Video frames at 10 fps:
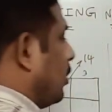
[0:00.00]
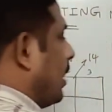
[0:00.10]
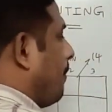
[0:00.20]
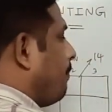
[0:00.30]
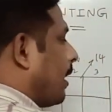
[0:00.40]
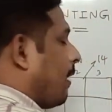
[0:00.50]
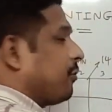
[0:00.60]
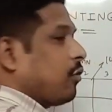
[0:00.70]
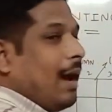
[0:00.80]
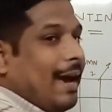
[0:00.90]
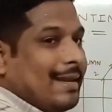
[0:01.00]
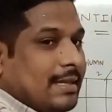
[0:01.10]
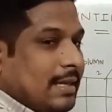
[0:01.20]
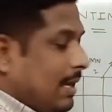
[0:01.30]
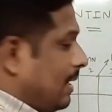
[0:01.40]
So number of squares
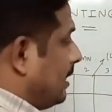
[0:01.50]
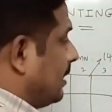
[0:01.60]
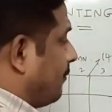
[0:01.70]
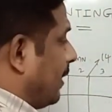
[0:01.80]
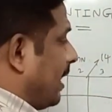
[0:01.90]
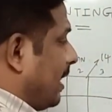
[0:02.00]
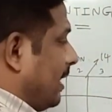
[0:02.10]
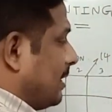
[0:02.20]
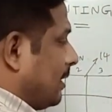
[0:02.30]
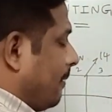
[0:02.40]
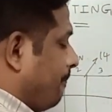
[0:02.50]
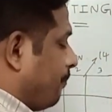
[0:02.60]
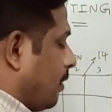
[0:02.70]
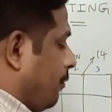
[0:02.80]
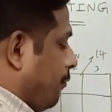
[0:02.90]
in this figure is
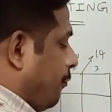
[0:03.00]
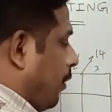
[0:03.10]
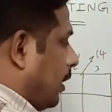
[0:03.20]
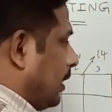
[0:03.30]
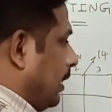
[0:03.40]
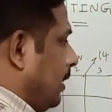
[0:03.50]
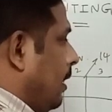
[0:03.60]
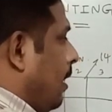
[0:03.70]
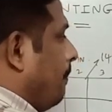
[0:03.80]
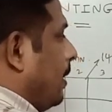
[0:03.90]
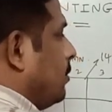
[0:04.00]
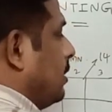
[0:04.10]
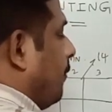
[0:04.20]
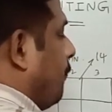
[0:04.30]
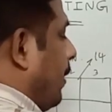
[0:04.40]
40. By
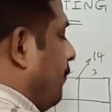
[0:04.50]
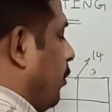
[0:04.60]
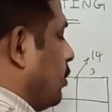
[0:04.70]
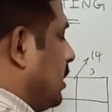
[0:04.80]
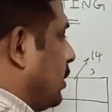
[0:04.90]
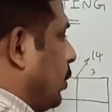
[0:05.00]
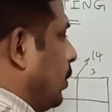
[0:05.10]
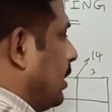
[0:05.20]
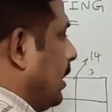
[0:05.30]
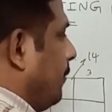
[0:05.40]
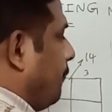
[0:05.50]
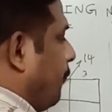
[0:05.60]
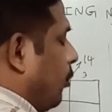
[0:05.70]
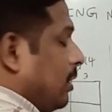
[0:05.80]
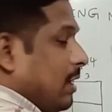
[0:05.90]
using 5 4s are
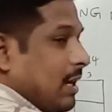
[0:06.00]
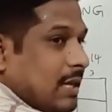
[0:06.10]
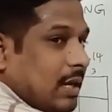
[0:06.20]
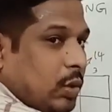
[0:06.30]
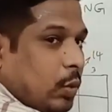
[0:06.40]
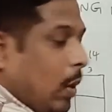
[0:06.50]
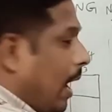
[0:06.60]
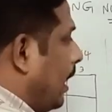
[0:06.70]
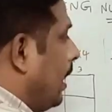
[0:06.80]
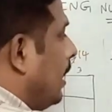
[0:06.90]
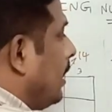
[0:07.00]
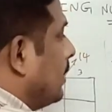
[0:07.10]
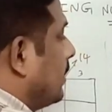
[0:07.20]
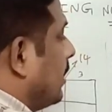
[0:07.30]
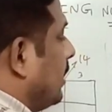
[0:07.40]
20, 4 3s are 12,
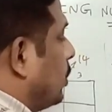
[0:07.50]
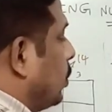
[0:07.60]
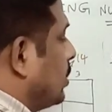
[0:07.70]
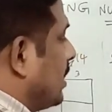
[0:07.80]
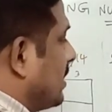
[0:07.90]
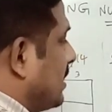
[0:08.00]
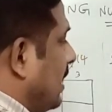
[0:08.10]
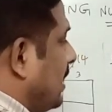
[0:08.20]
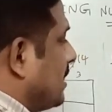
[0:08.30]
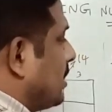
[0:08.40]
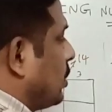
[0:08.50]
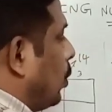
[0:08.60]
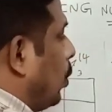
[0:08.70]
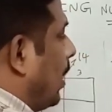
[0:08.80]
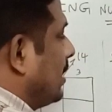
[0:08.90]
3 2s are 6,
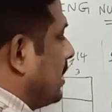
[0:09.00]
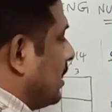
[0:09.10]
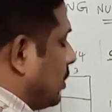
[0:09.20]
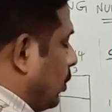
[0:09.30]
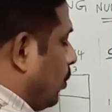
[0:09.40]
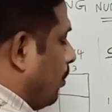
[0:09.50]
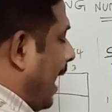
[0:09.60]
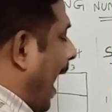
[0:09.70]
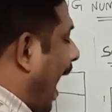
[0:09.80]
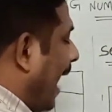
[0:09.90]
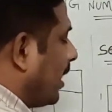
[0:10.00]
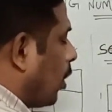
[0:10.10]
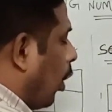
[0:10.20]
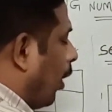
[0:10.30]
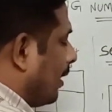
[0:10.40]
2 1s are 2. By
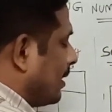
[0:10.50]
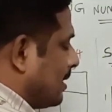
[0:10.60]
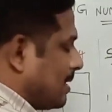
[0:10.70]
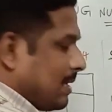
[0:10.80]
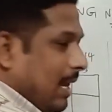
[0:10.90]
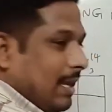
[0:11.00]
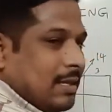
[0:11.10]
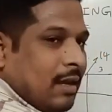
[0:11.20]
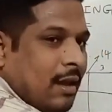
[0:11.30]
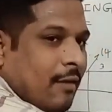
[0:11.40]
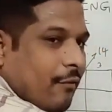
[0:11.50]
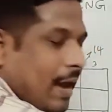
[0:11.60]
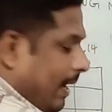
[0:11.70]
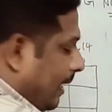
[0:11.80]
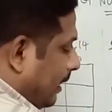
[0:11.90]
adding all these things,
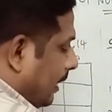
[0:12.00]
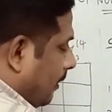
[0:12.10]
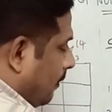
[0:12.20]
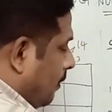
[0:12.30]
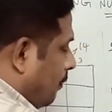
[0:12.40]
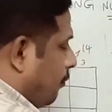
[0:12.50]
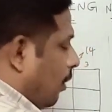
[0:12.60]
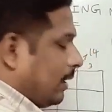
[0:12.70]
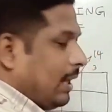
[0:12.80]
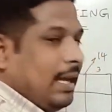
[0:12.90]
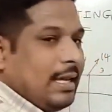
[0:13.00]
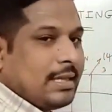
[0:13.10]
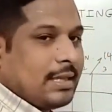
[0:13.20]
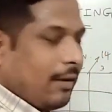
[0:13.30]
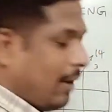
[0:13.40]
we are getting 40
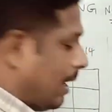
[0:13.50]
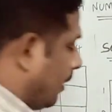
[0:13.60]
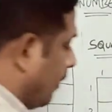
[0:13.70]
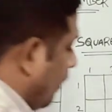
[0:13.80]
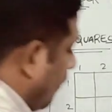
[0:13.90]
is our